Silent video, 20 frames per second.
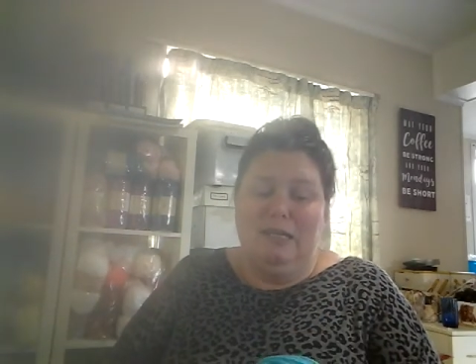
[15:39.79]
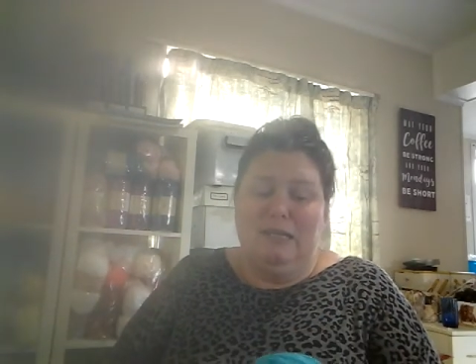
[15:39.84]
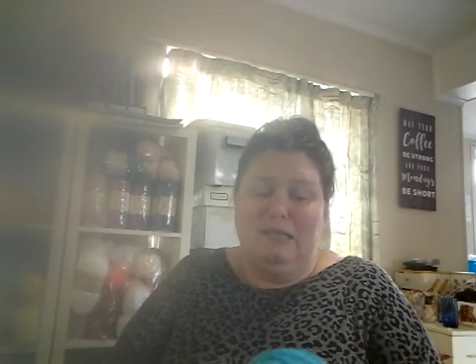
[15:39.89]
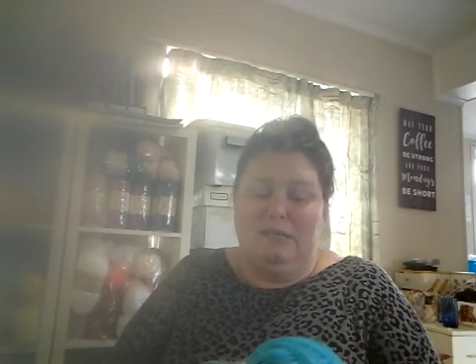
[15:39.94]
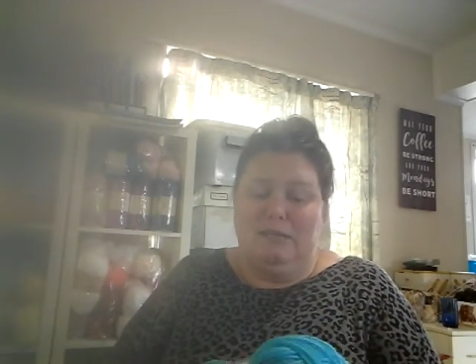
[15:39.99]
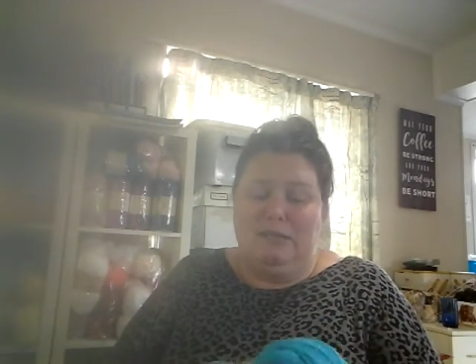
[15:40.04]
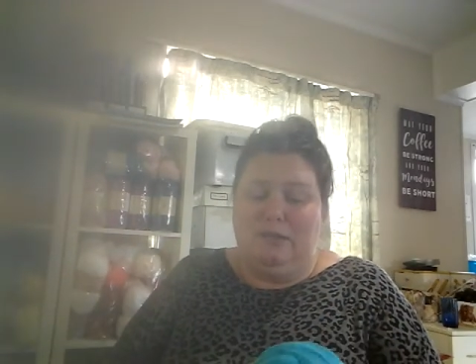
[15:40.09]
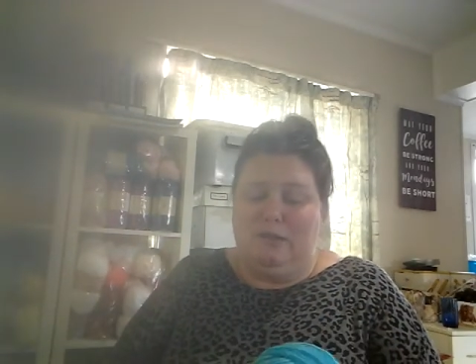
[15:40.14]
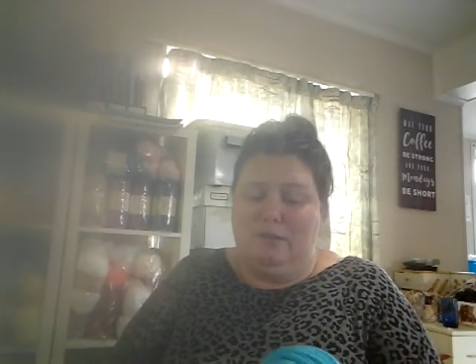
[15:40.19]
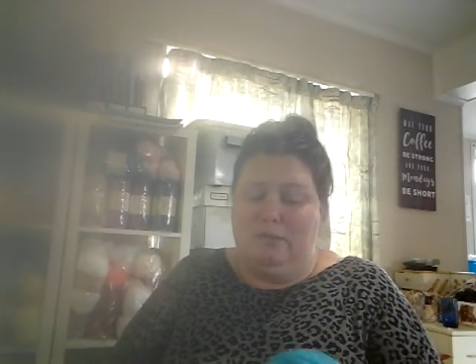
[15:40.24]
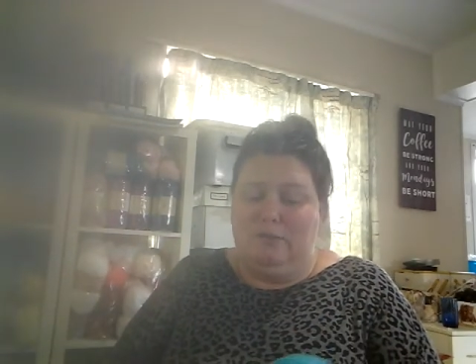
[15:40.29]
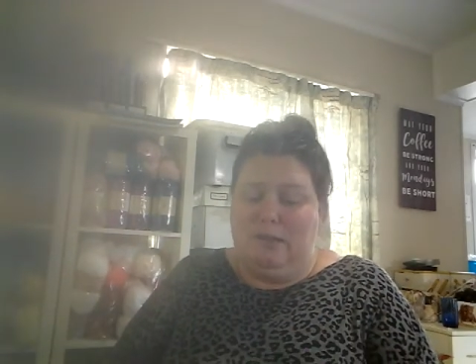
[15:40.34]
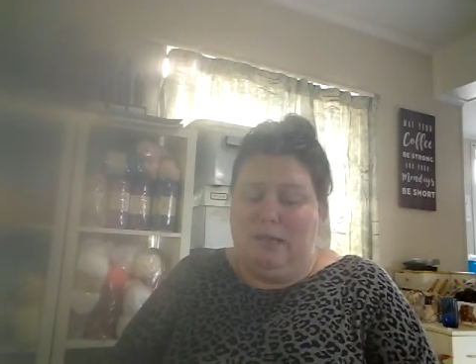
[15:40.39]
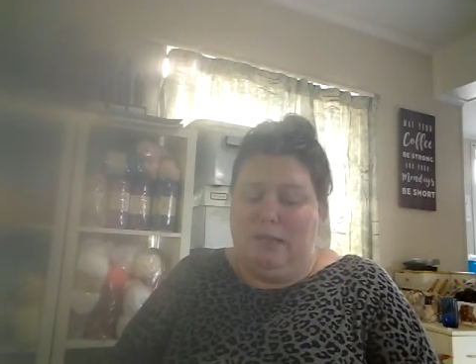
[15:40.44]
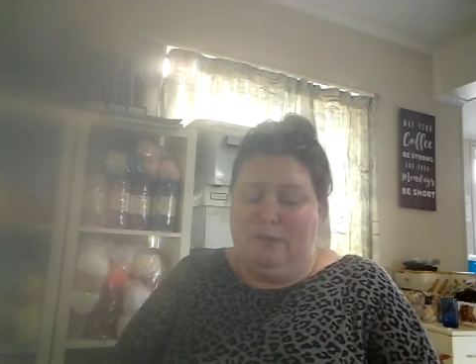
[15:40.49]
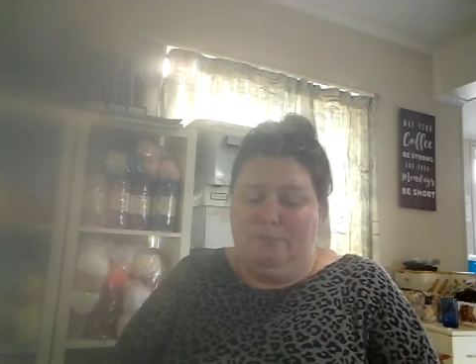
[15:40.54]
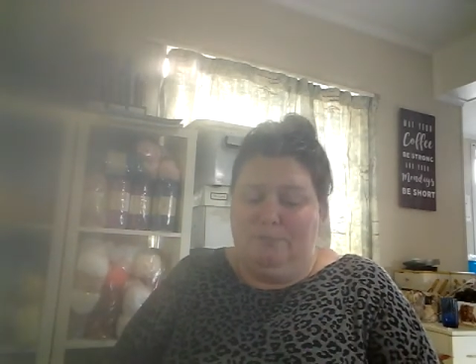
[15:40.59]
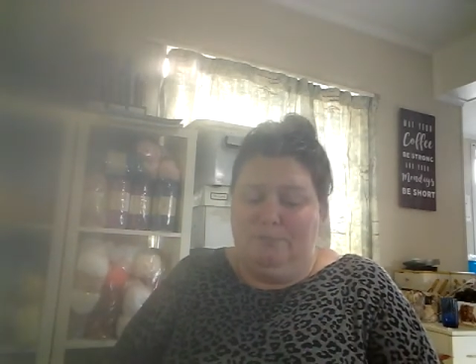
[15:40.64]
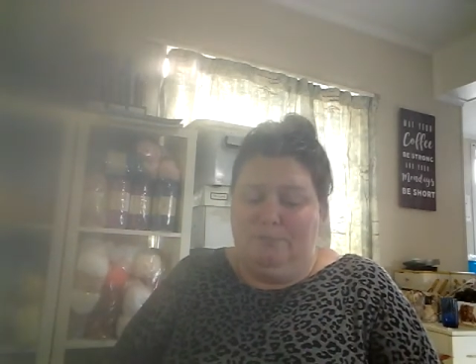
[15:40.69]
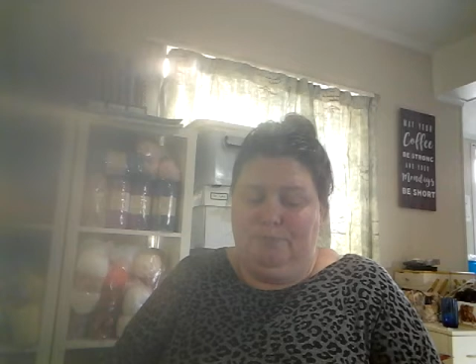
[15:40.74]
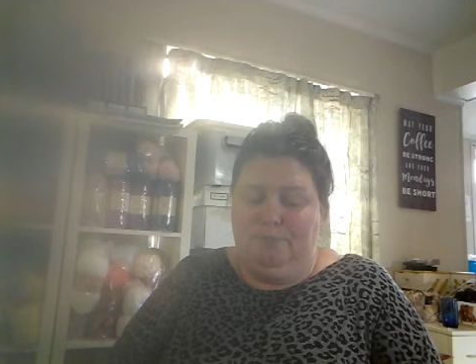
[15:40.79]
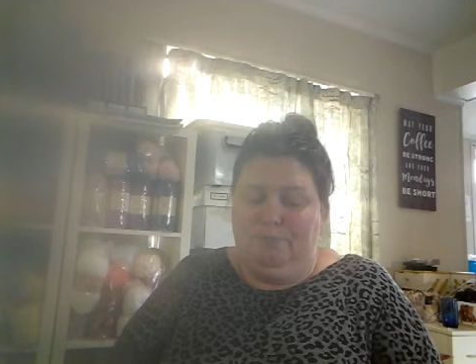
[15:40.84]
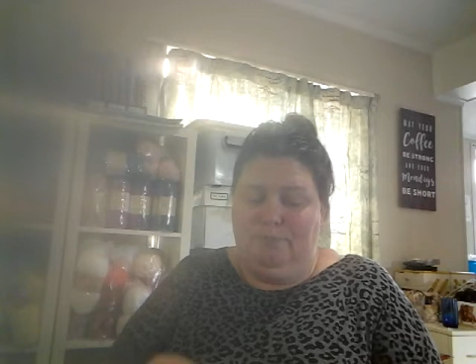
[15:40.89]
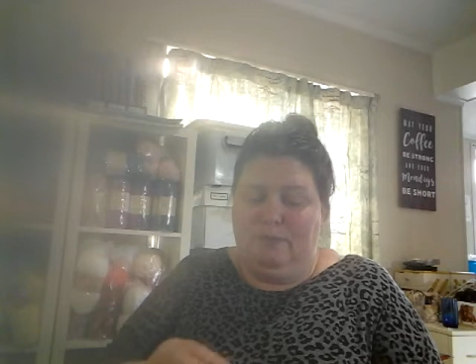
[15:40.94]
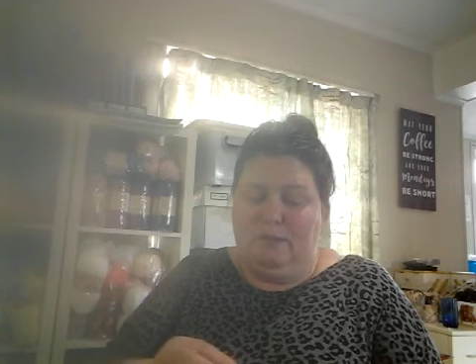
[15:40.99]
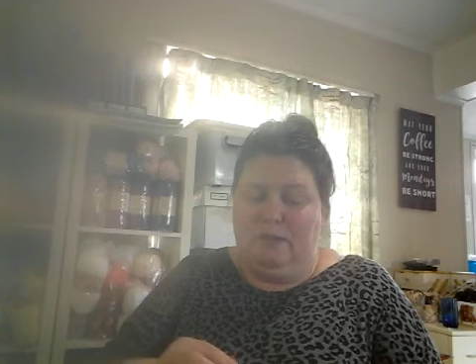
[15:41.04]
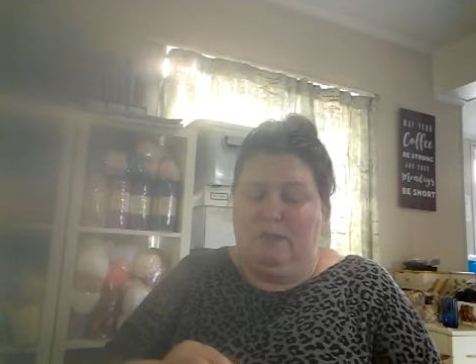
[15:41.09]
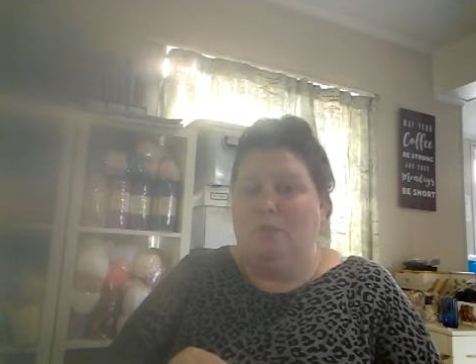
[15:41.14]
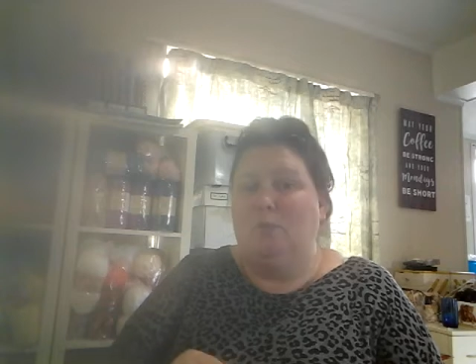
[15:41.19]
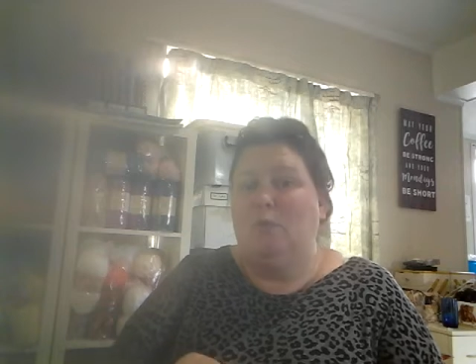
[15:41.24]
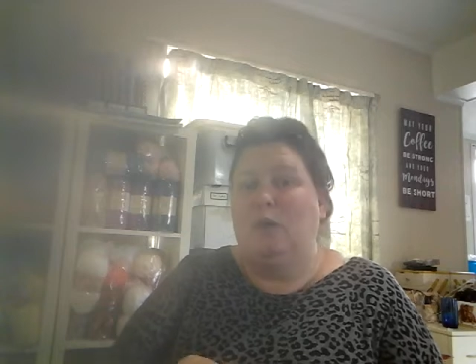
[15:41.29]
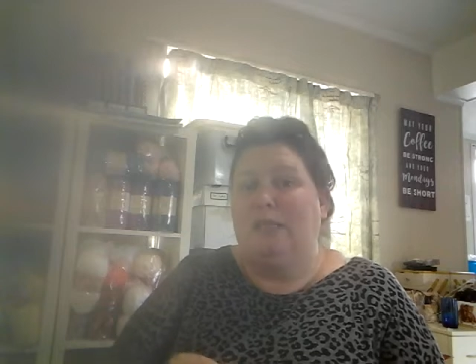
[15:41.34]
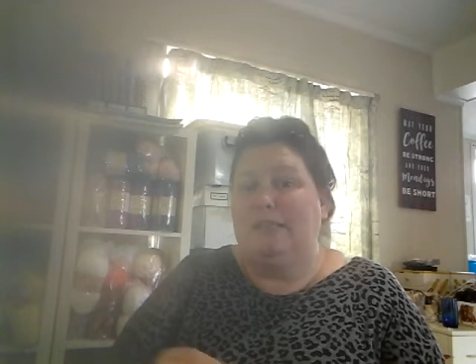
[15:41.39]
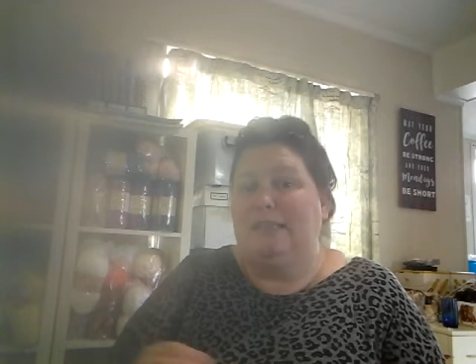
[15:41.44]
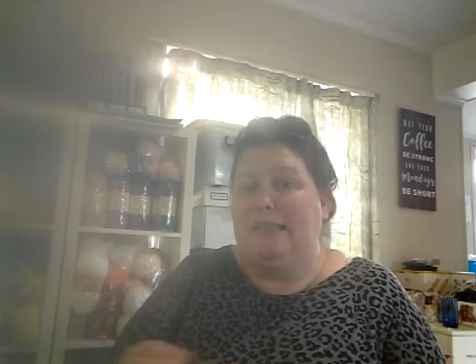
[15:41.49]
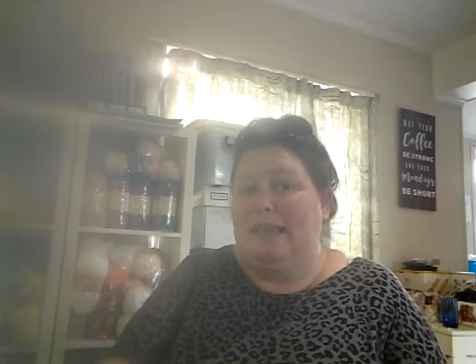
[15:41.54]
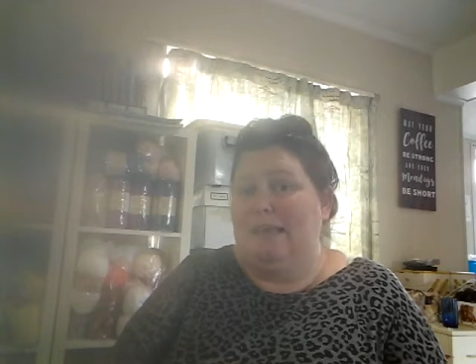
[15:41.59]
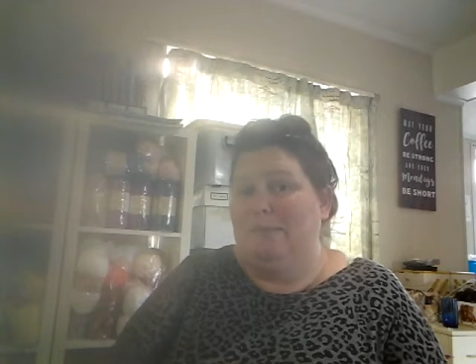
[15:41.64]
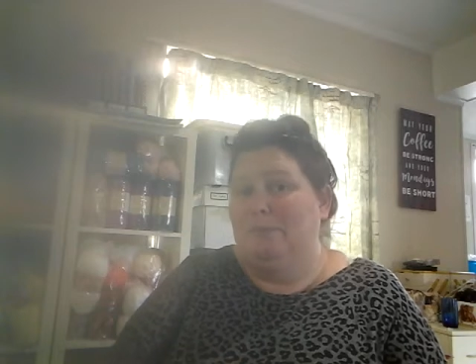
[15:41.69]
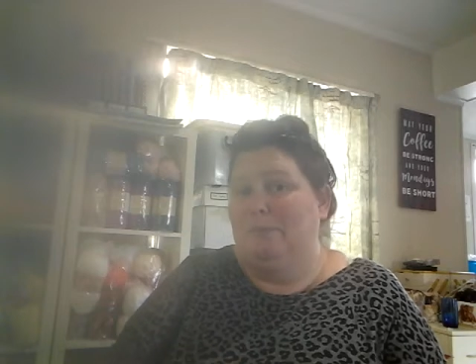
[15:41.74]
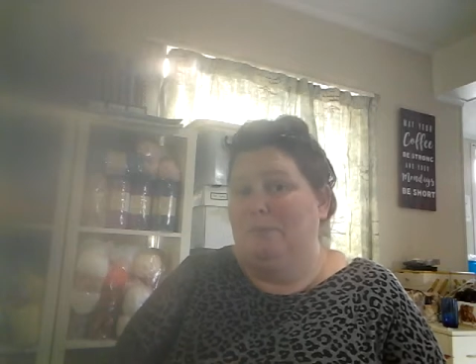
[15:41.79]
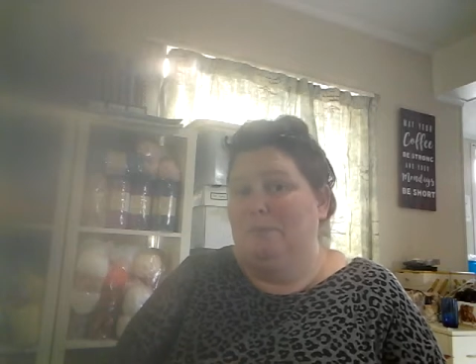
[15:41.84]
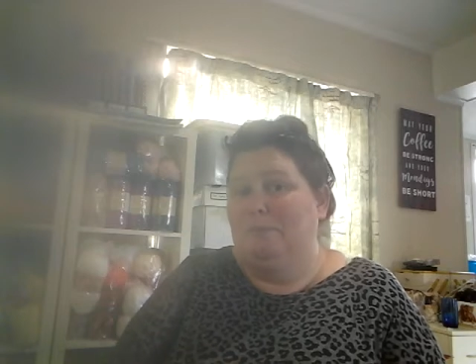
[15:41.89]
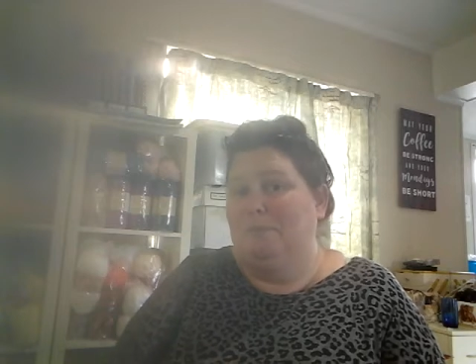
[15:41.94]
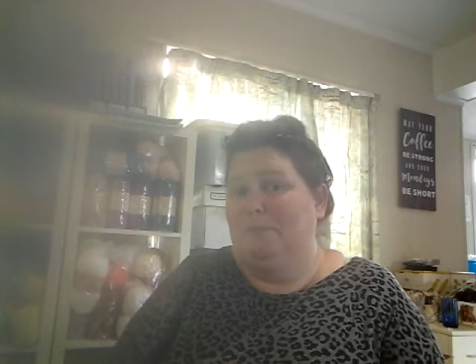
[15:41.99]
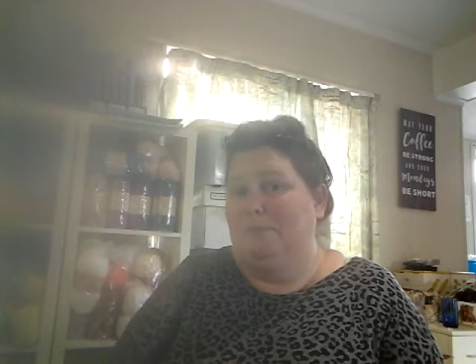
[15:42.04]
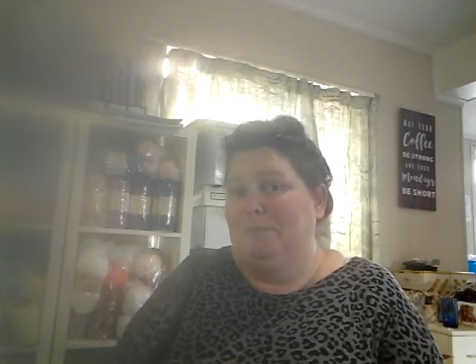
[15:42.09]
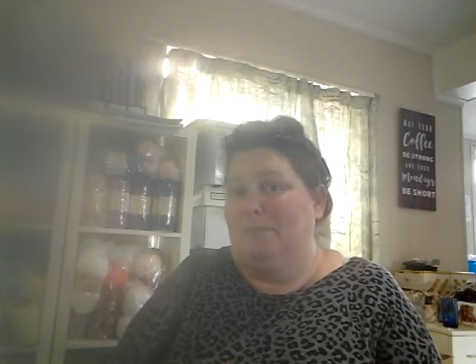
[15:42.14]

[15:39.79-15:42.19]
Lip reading: So I wanted to keep them,